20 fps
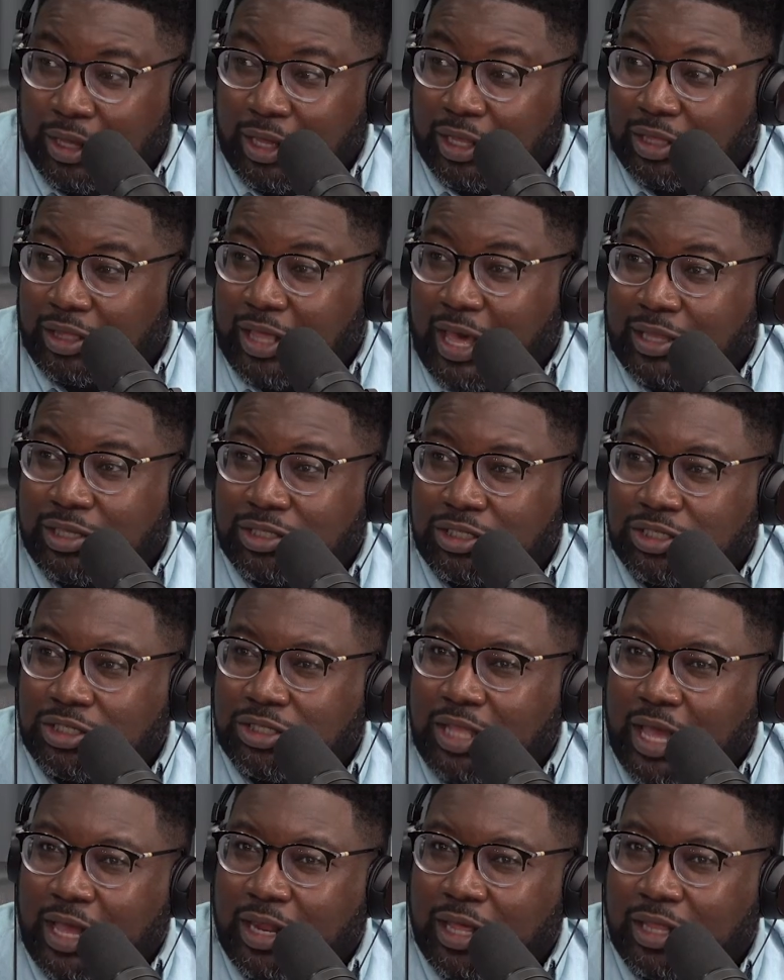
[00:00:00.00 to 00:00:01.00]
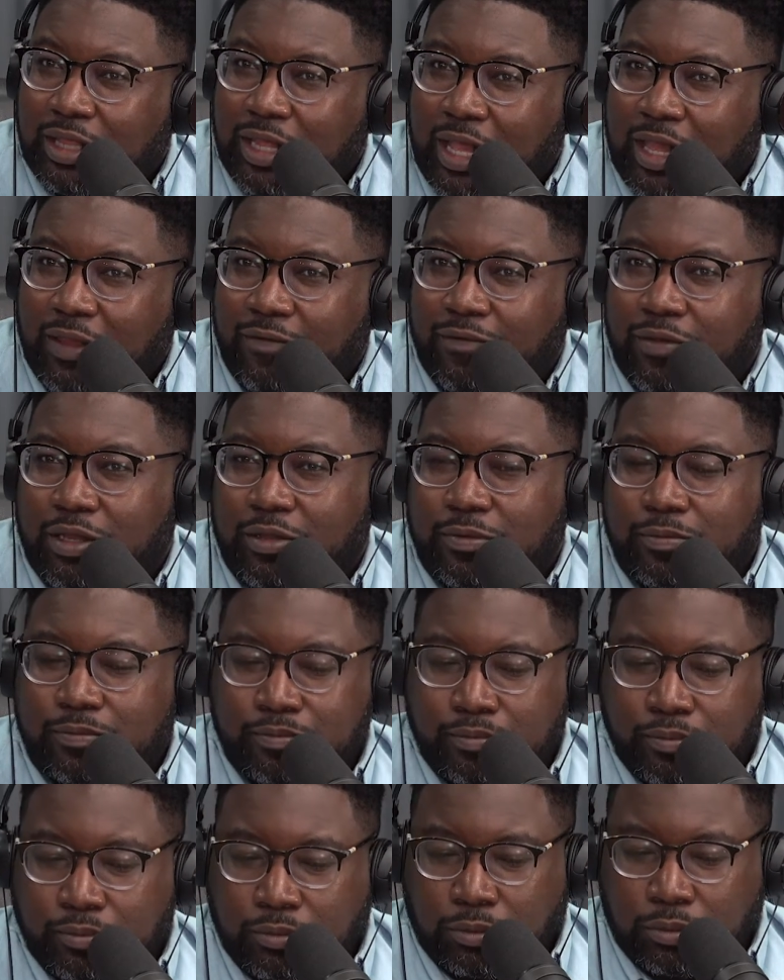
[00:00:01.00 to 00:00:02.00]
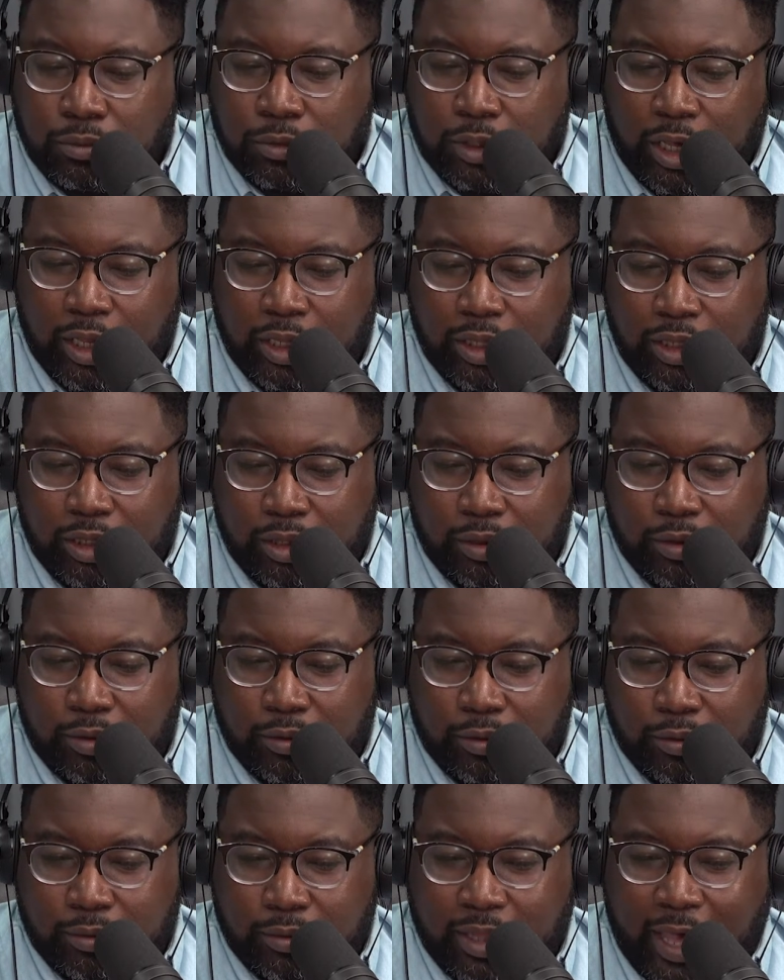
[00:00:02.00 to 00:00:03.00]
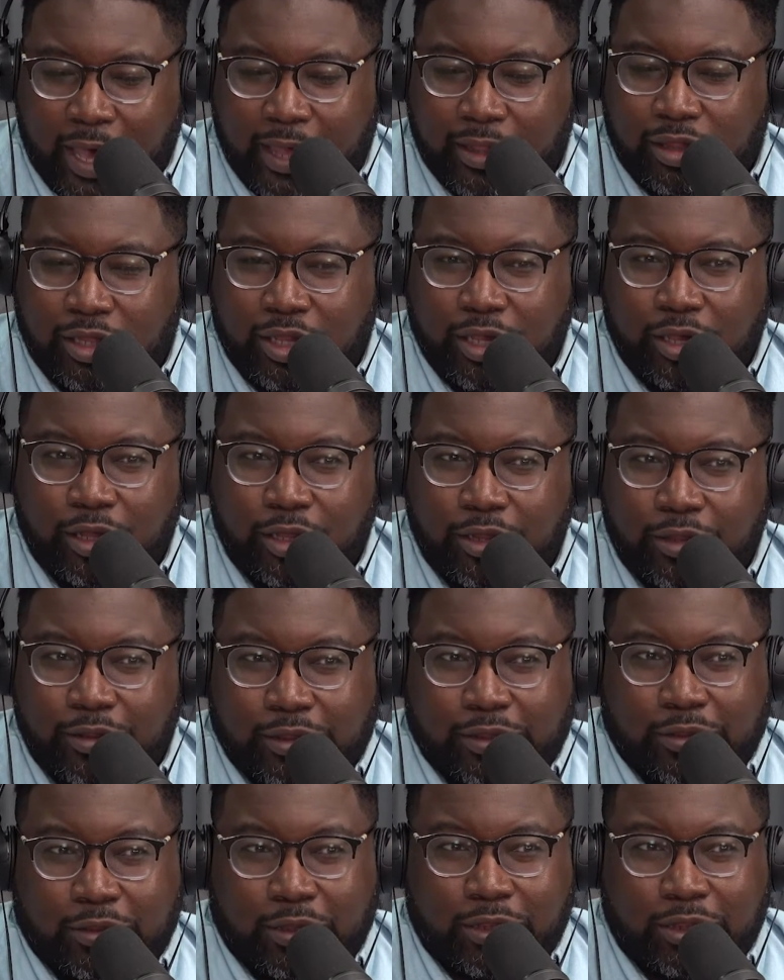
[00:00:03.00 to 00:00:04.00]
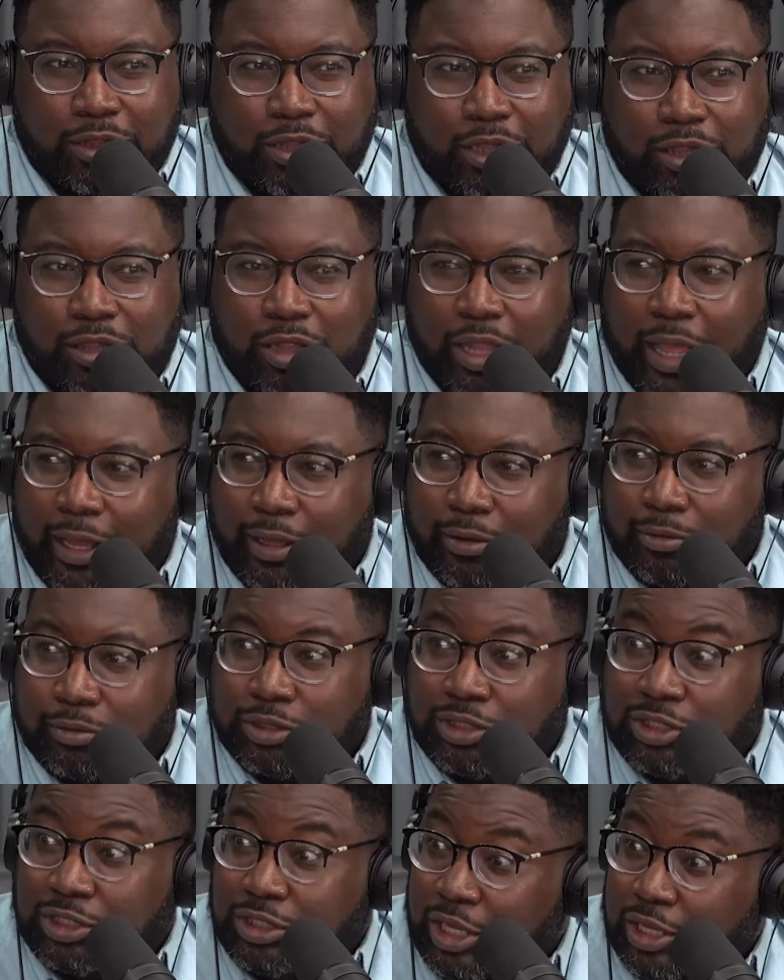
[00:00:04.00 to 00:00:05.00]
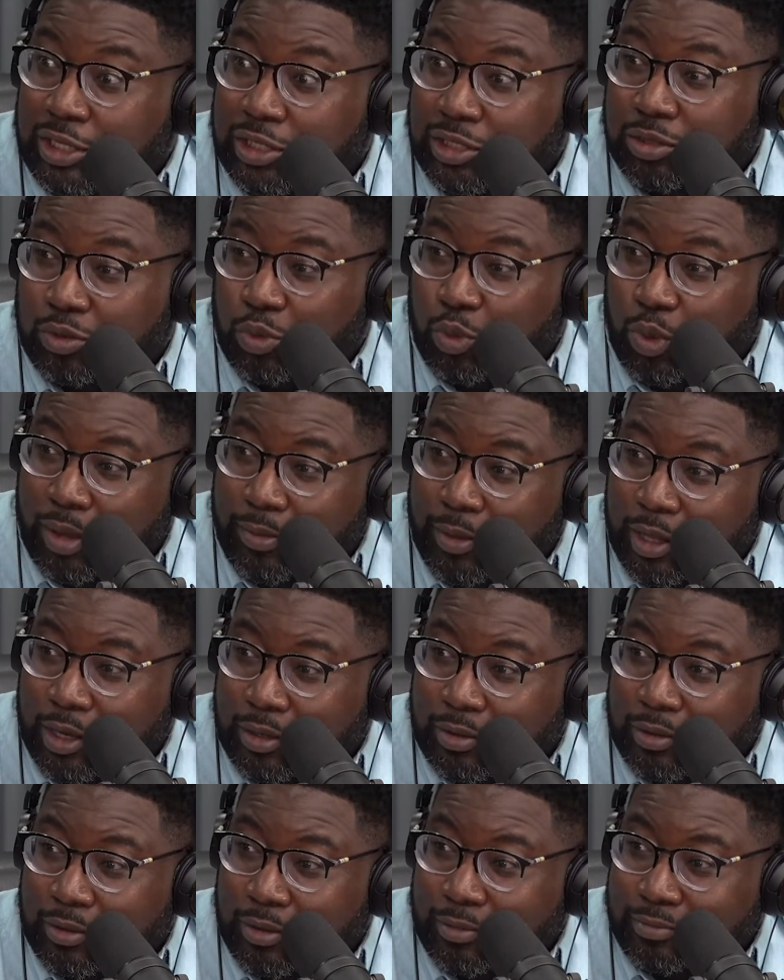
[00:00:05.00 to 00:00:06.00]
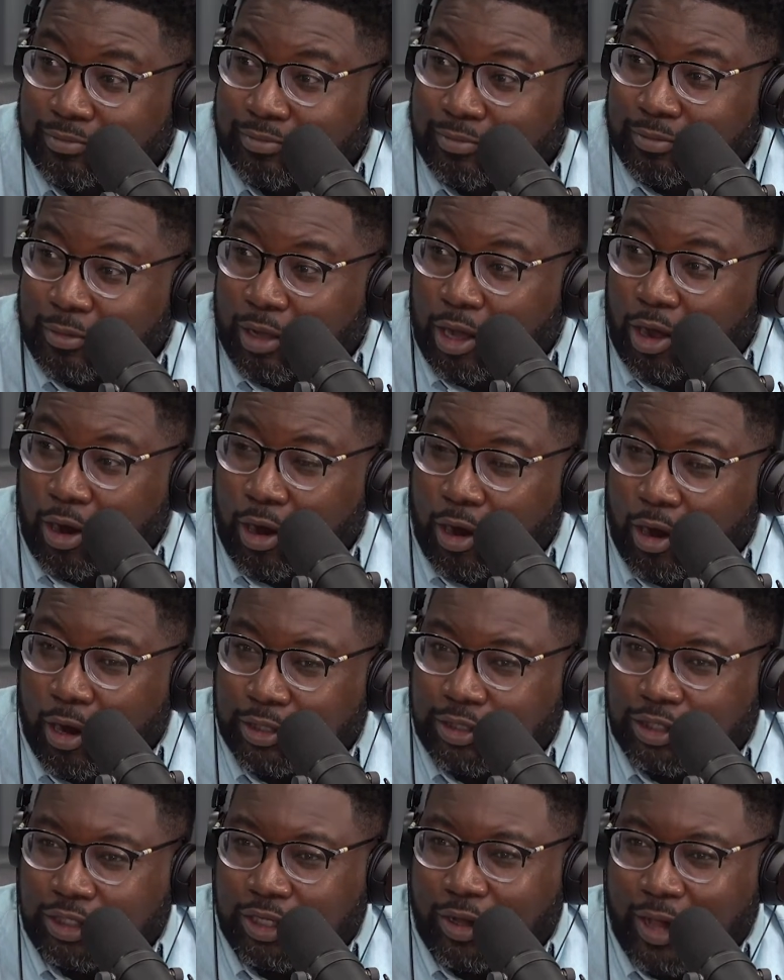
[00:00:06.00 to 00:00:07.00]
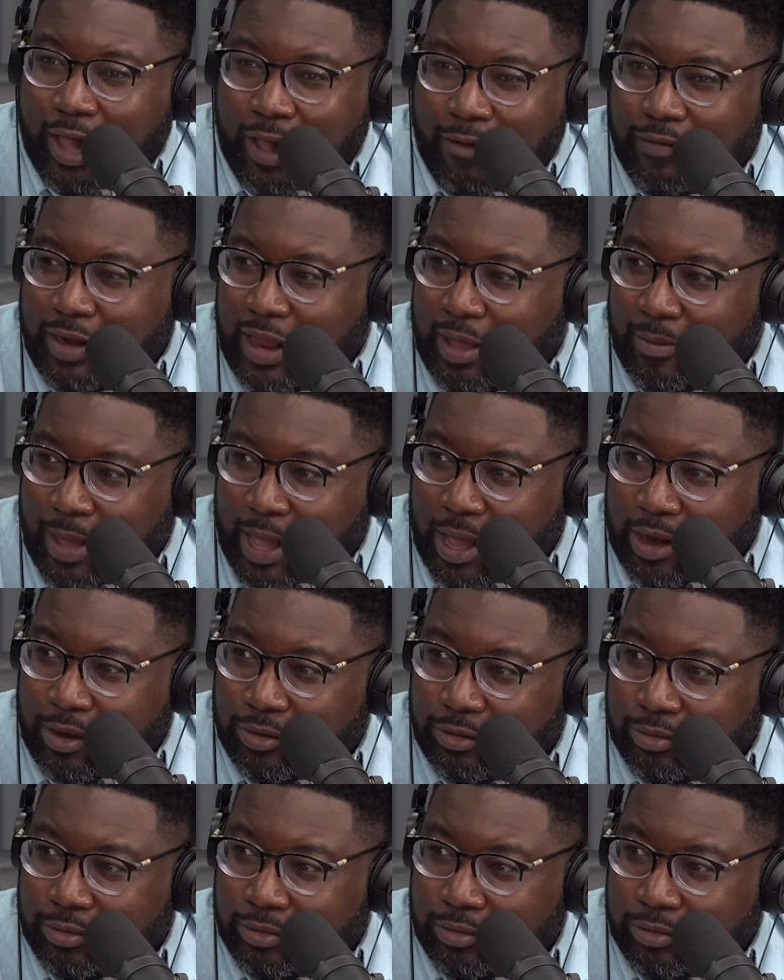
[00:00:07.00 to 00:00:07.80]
that's not even because that's still like cis women are still having that battle.